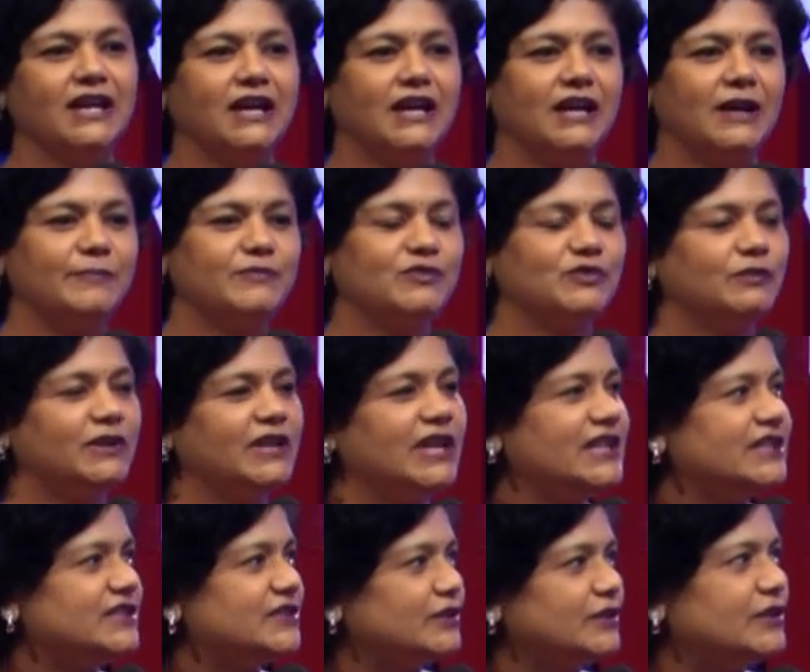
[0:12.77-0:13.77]
So what
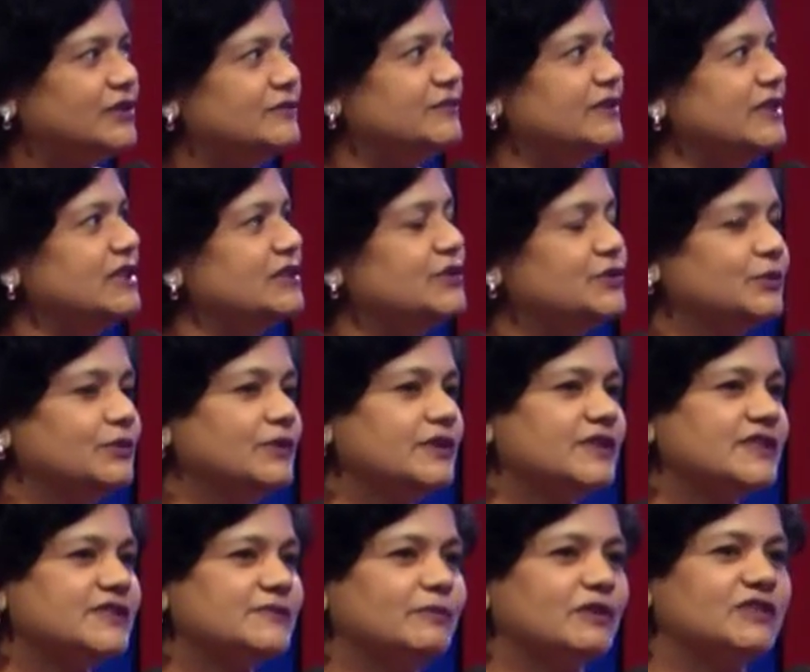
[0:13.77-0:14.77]
I thought we'll do
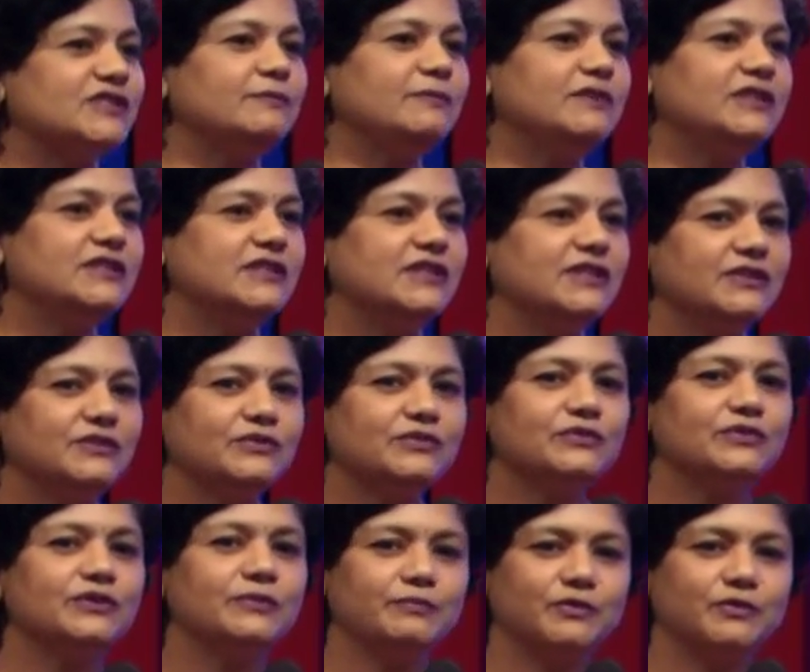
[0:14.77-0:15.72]
is possibly take you through the